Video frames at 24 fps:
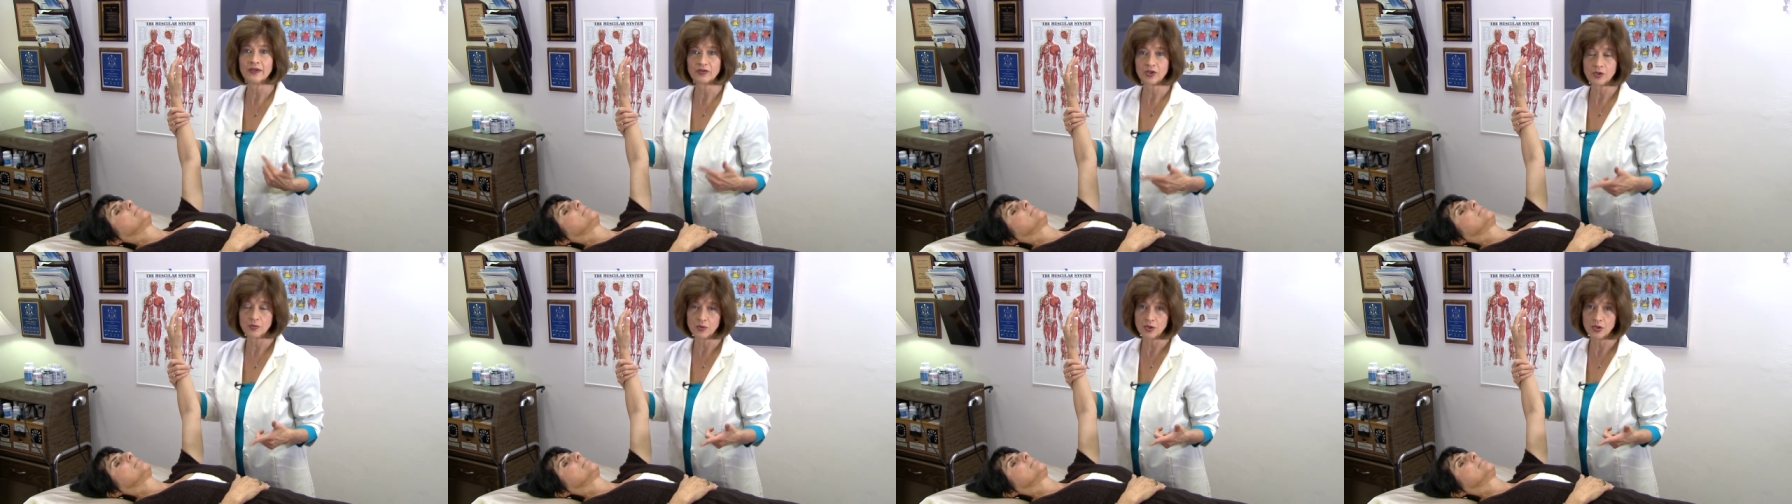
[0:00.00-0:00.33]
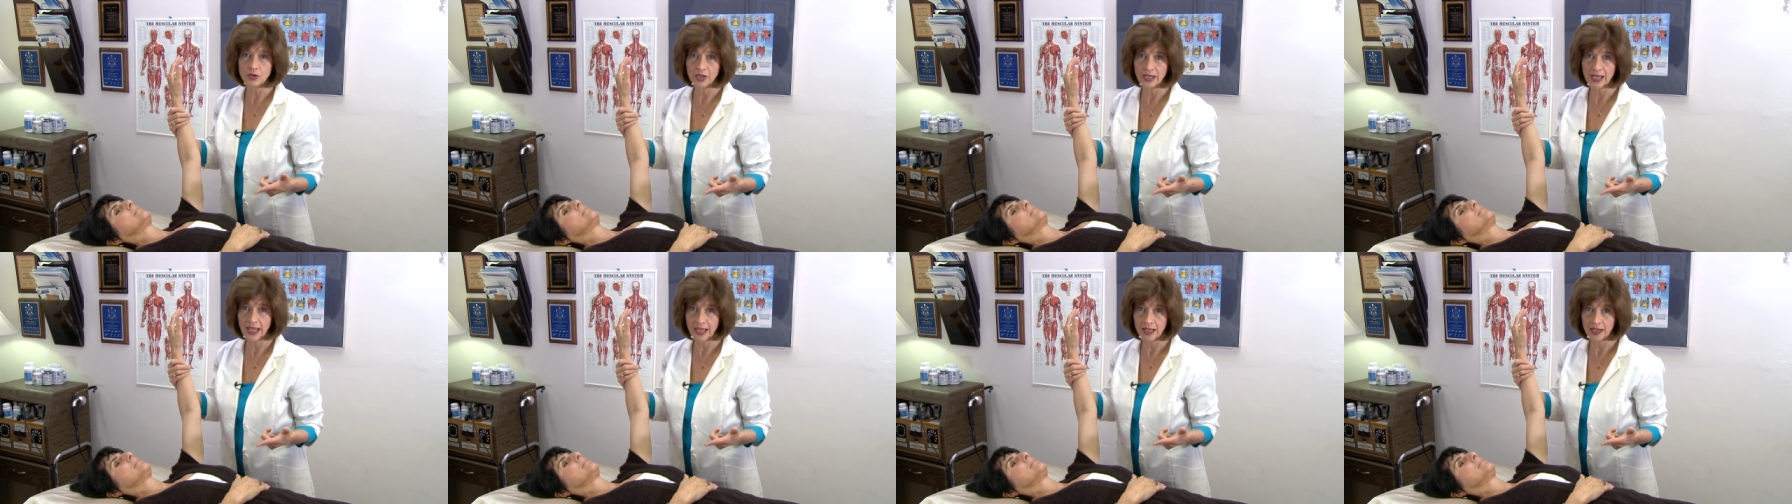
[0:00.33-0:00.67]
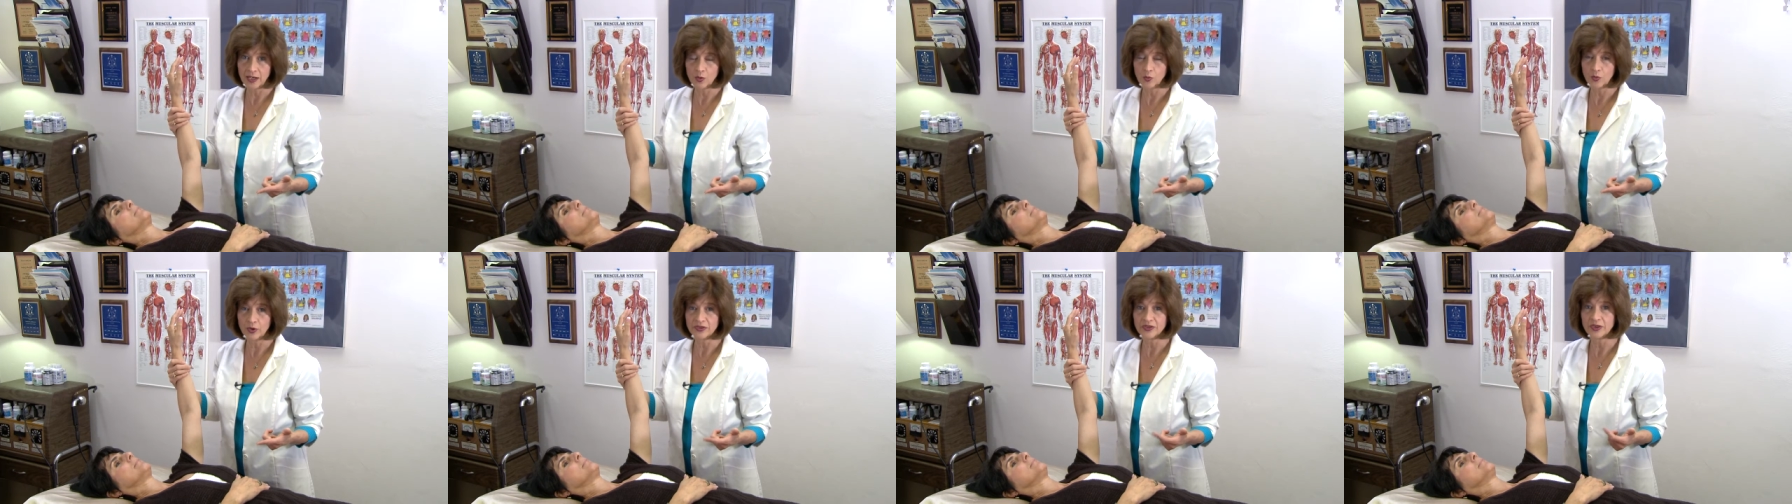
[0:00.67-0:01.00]
of
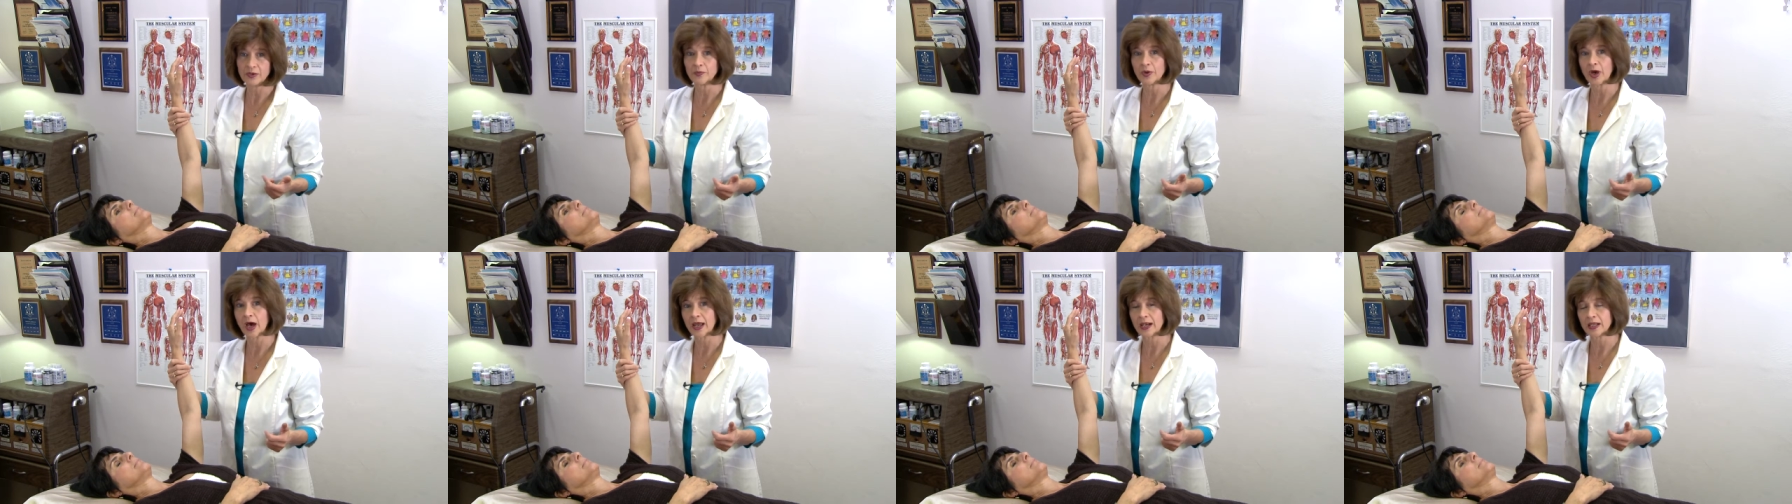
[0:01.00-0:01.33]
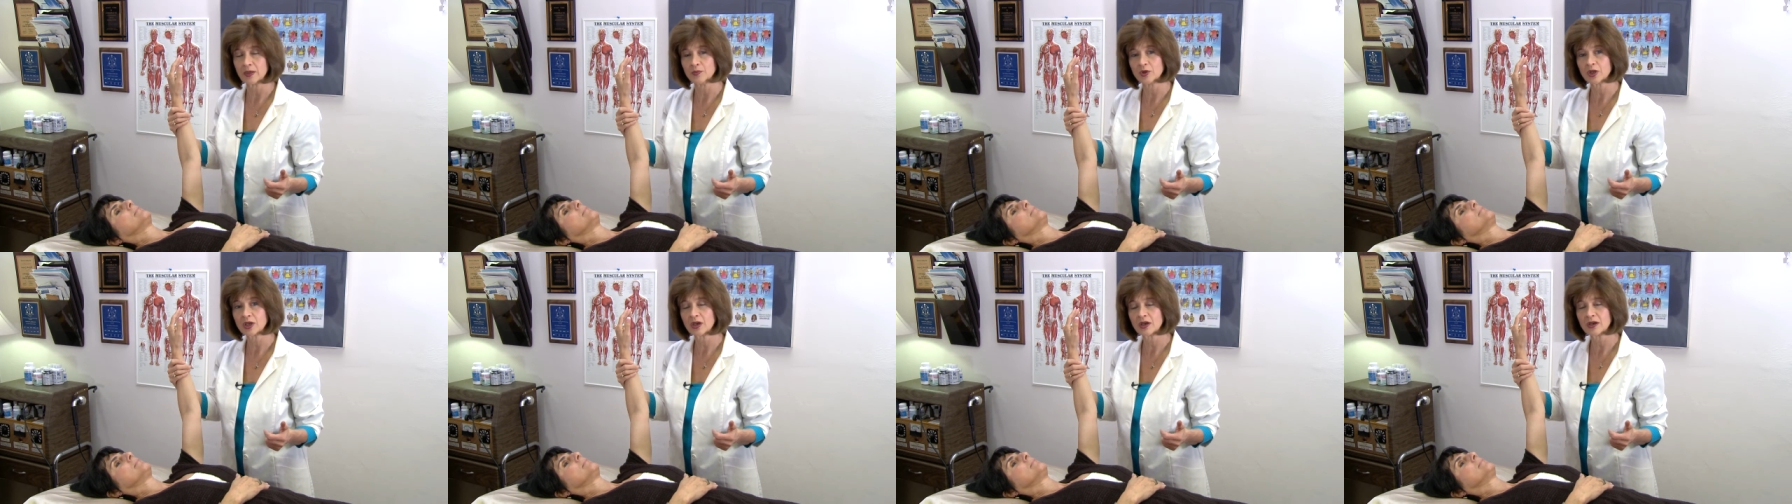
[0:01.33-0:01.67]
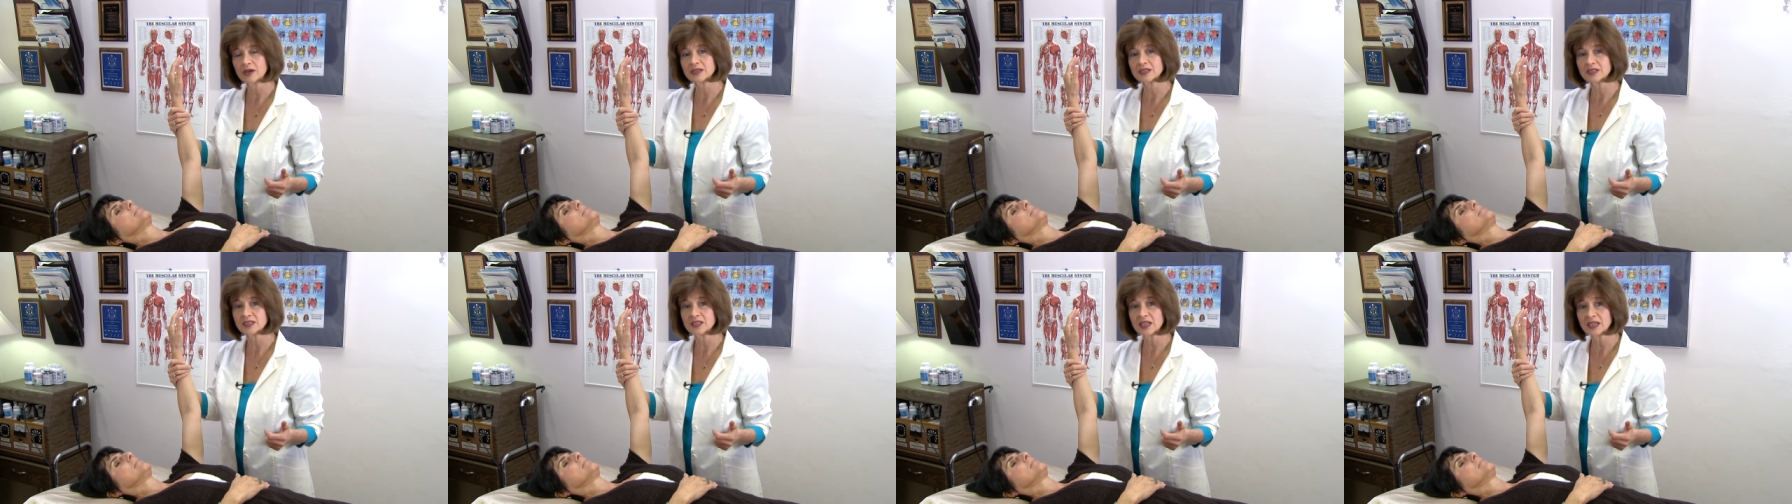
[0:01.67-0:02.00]
communicating with the body
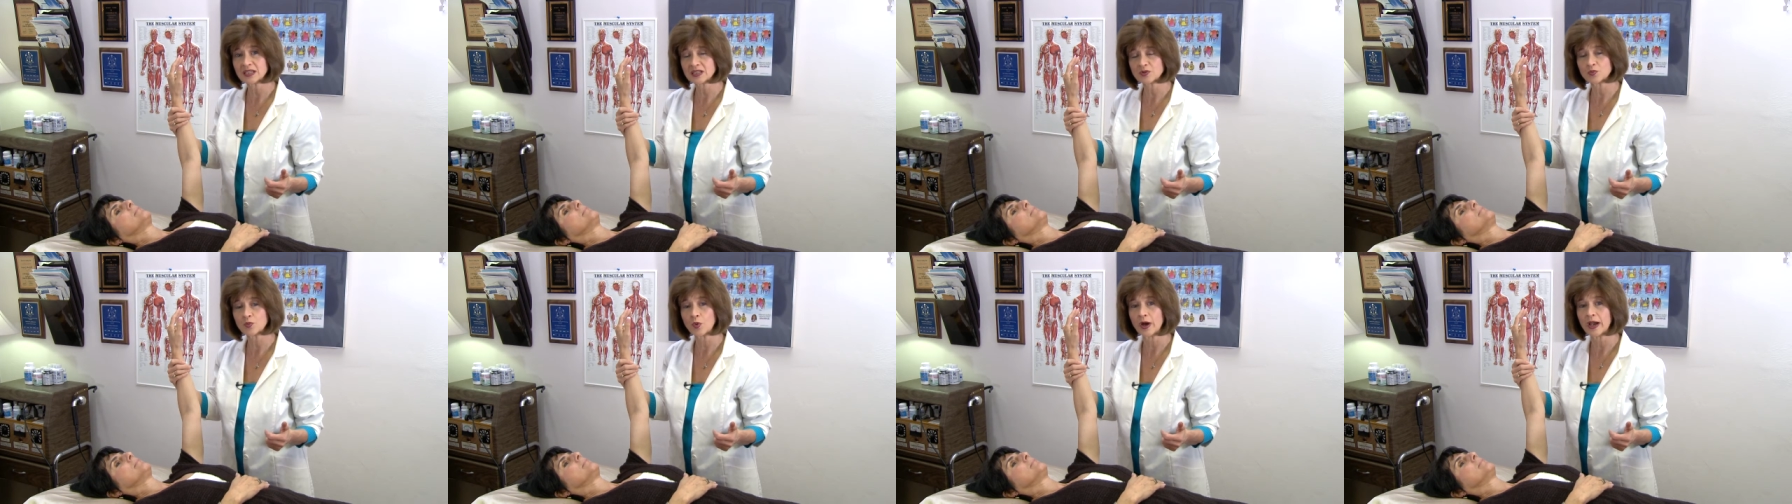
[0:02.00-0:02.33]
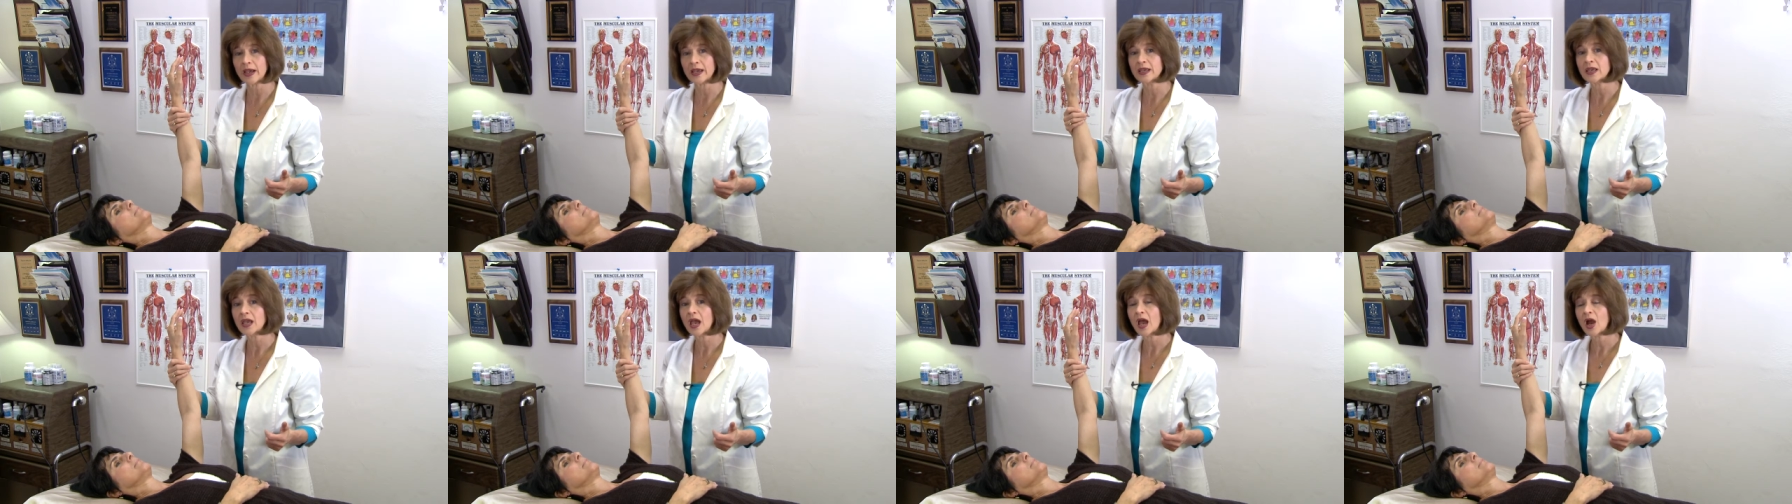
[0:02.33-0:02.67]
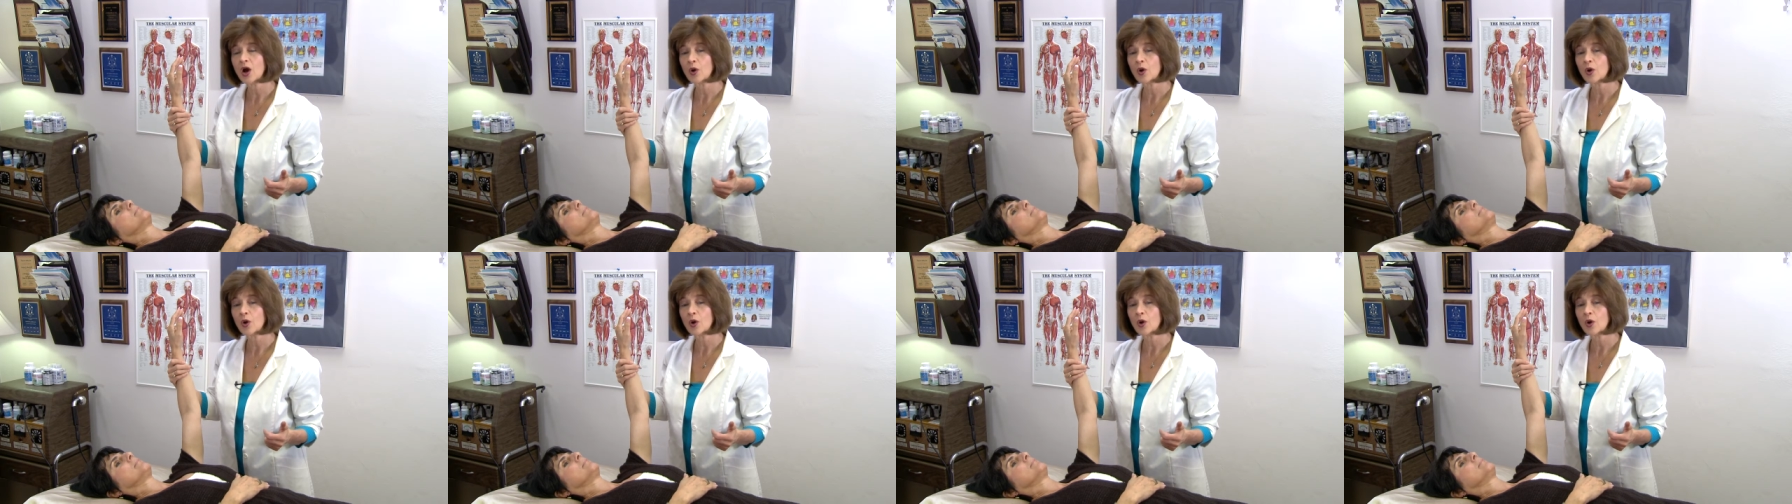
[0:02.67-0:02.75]
because this way